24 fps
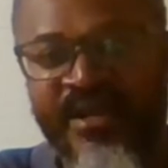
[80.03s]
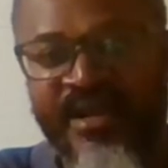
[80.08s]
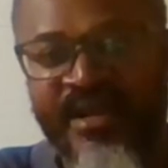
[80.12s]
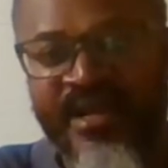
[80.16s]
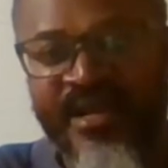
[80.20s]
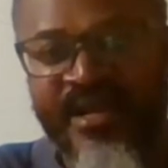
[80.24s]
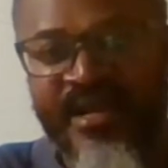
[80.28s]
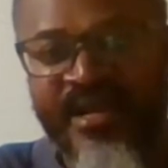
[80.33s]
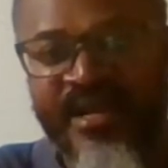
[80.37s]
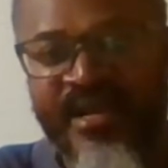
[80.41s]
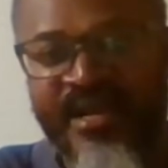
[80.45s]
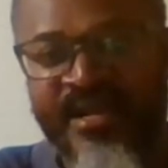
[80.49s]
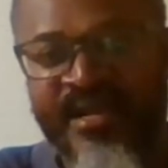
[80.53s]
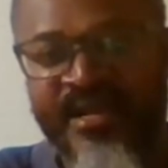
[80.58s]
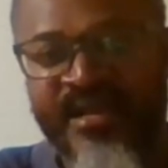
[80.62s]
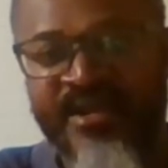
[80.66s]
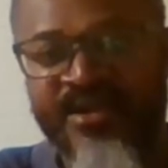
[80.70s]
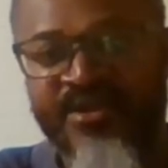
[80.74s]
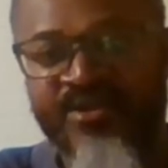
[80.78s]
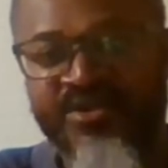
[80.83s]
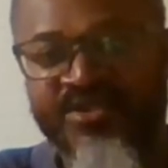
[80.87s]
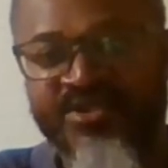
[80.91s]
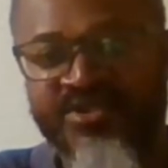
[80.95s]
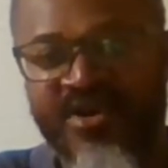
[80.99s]
and
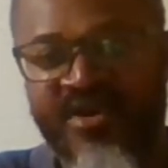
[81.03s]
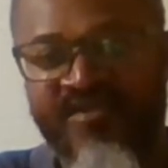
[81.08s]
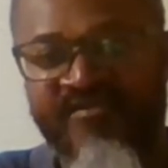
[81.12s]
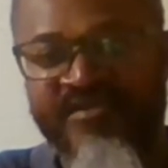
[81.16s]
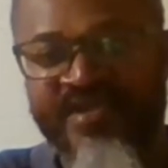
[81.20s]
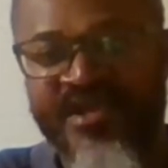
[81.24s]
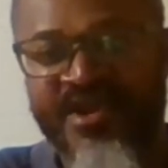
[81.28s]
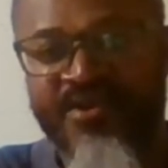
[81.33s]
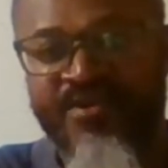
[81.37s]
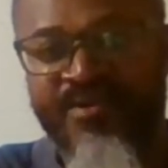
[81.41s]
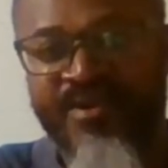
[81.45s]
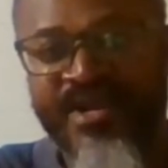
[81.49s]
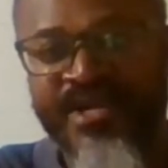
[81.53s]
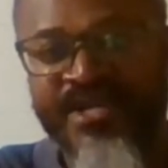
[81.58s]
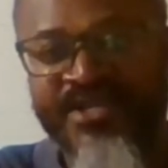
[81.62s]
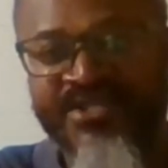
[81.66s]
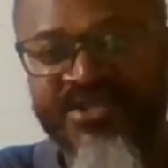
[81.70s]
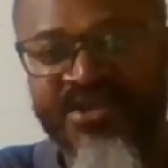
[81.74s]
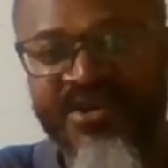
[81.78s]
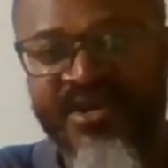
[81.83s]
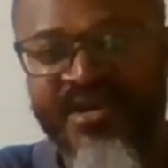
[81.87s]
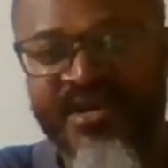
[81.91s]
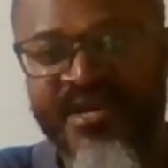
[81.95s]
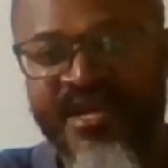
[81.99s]
you solve the
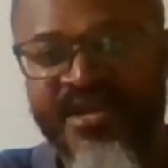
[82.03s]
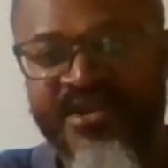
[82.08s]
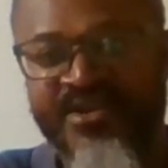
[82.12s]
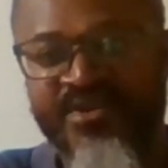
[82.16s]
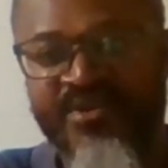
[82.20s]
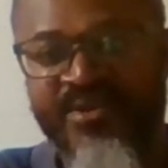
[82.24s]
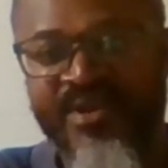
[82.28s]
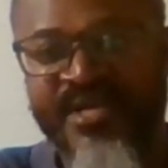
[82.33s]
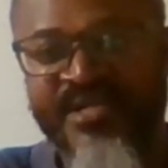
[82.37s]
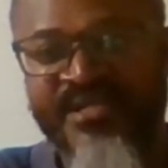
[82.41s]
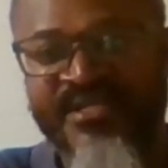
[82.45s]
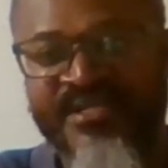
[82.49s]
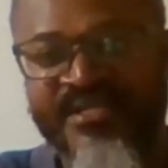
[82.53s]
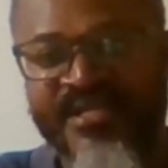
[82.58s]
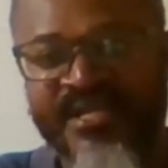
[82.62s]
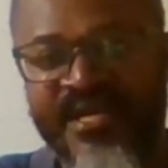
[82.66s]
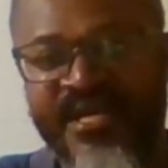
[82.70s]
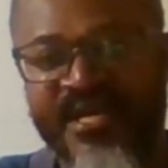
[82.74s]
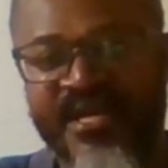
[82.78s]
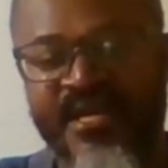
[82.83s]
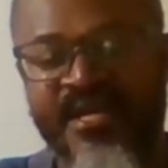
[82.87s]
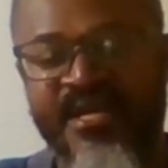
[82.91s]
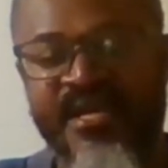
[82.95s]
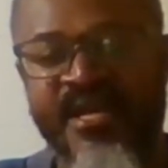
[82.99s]
equation, then you
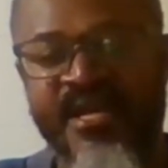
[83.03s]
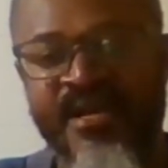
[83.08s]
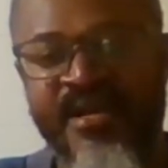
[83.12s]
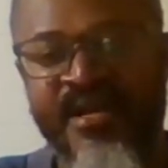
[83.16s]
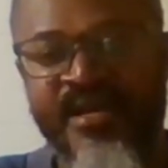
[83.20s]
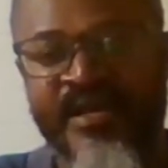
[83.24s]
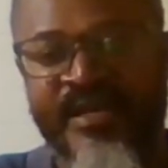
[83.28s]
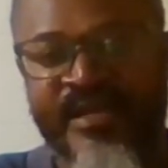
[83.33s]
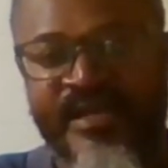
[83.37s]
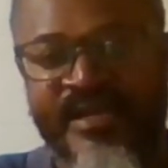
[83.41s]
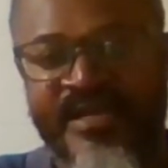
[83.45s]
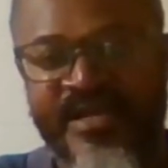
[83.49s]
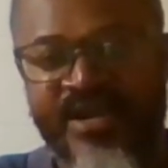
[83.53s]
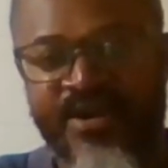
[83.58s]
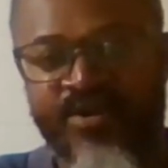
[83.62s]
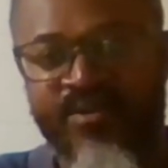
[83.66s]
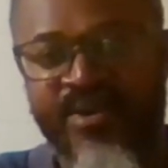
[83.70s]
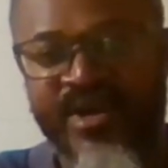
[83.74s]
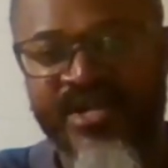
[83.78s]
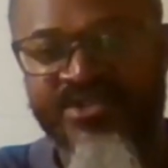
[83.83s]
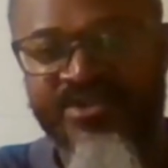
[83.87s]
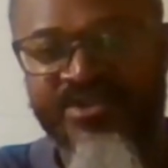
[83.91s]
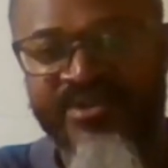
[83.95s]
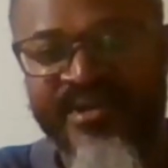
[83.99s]
answer the
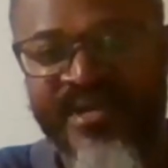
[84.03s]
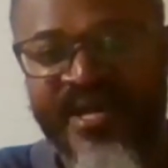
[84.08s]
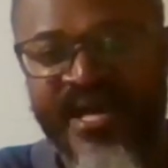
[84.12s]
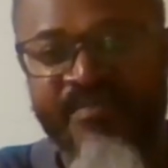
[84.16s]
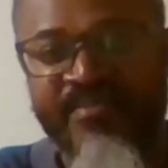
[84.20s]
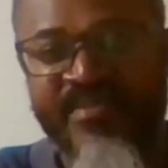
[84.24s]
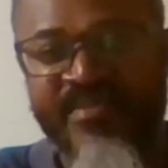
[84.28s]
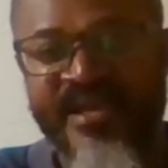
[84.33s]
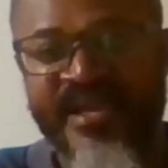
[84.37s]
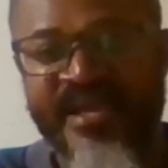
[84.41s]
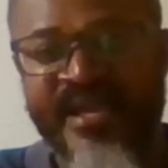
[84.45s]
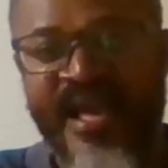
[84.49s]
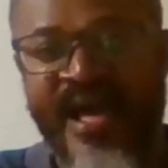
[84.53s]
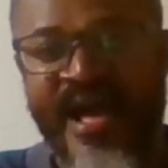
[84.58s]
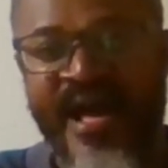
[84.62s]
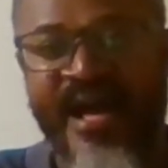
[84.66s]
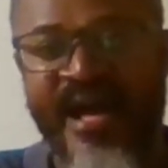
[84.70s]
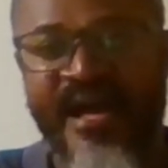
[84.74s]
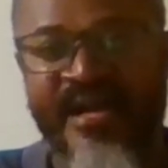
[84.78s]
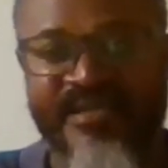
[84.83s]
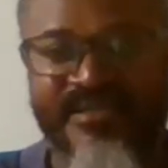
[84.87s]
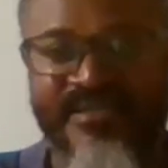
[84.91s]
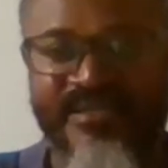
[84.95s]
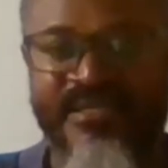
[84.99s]
question that being
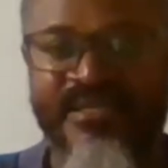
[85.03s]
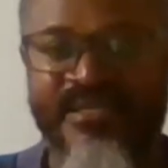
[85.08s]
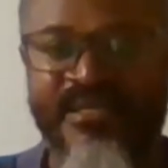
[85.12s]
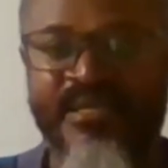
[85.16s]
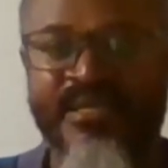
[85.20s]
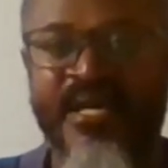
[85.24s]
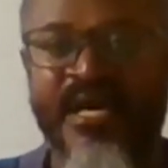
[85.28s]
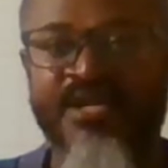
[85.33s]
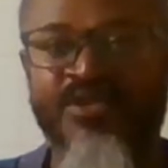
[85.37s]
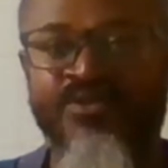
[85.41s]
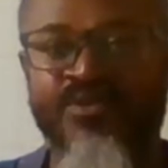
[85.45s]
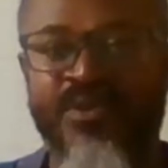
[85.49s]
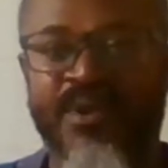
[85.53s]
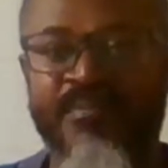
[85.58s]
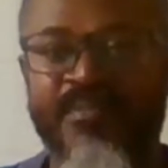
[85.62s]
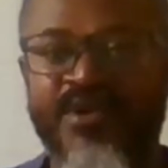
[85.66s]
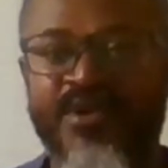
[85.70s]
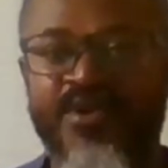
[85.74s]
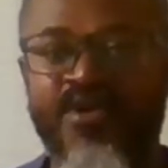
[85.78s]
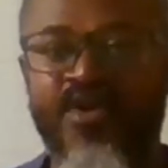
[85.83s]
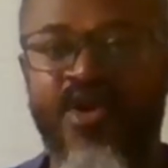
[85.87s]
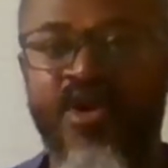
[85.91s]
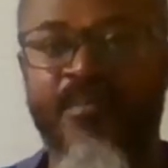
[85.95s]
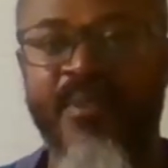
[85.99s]
asked. That will be
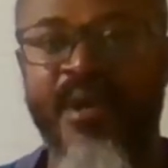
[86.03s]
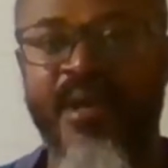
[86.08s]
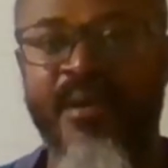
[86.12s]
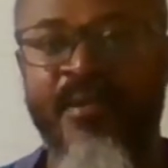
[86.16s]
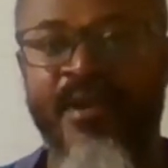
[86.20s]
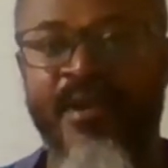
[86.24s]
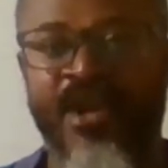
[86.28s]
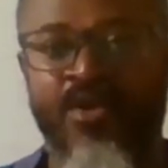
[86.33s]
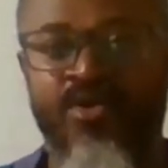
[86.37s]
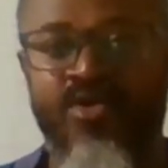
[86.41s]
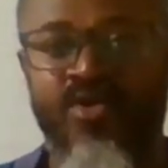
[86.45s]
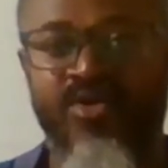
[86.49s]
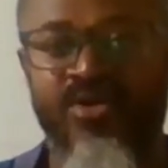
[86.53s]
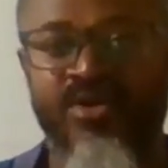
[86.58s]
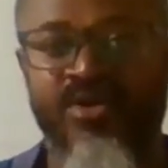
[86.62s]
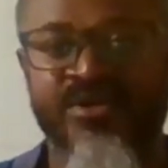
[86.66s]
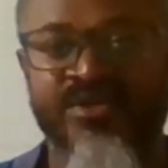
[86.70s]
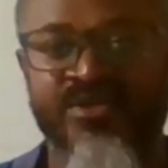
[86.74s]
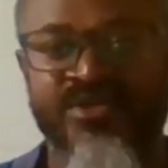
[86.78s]
your main goal.